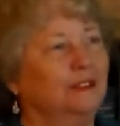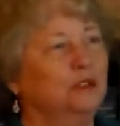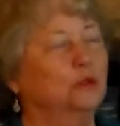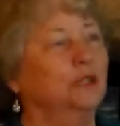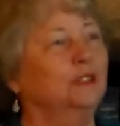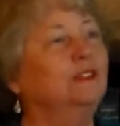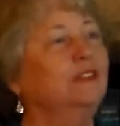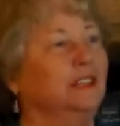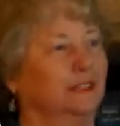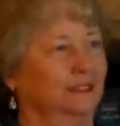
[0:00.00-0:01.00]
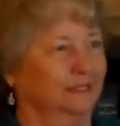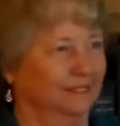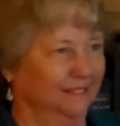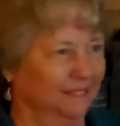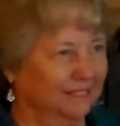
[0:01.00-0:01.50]
you are living
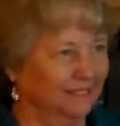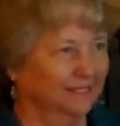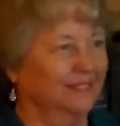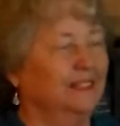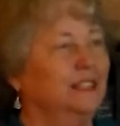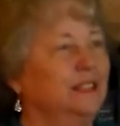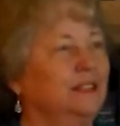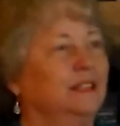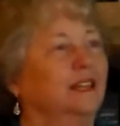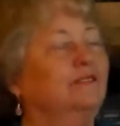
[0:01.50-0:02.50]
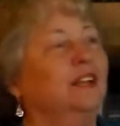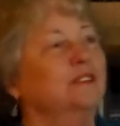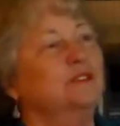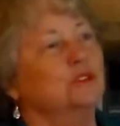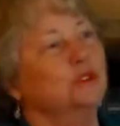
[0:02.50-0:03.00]
mm-hmm. the
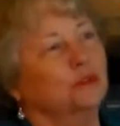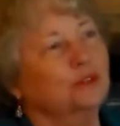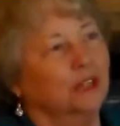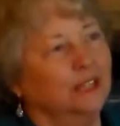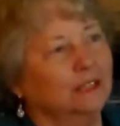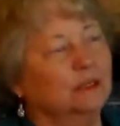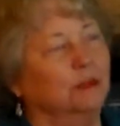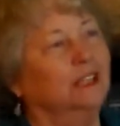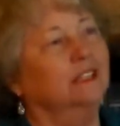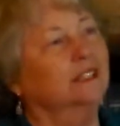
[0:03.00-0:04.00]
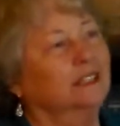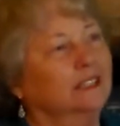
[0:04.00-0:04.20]
advances you're trying to make.